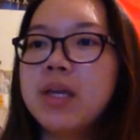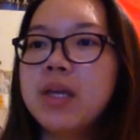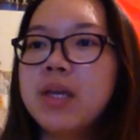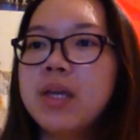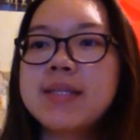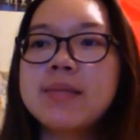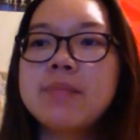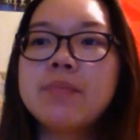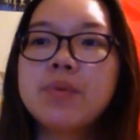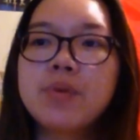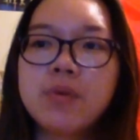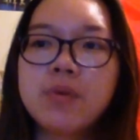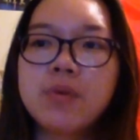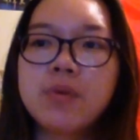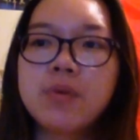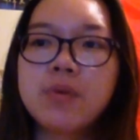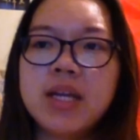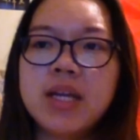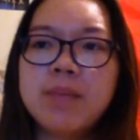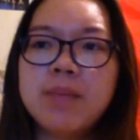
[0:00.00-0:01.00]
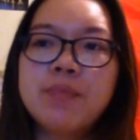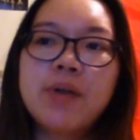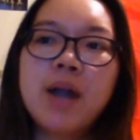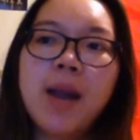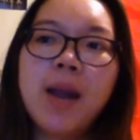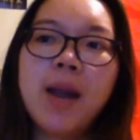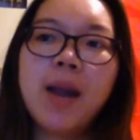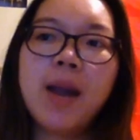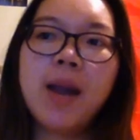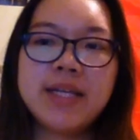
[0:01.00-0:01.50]
it's
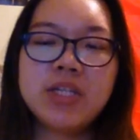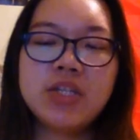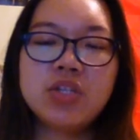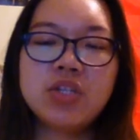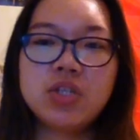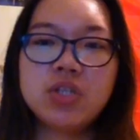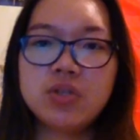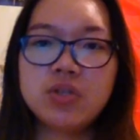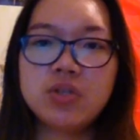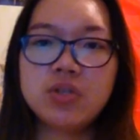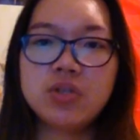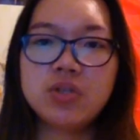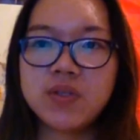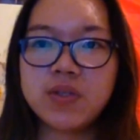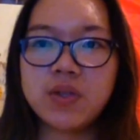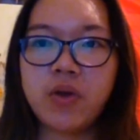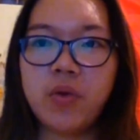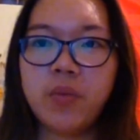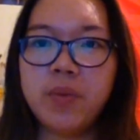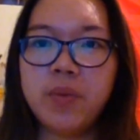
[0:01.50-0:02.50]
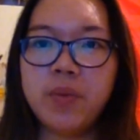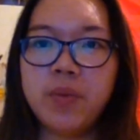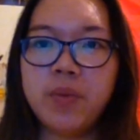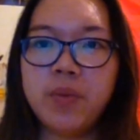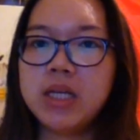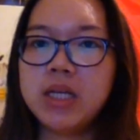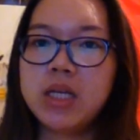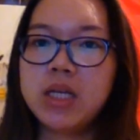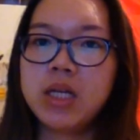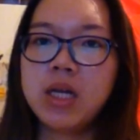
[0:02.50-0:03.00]
inappropriate to do so, but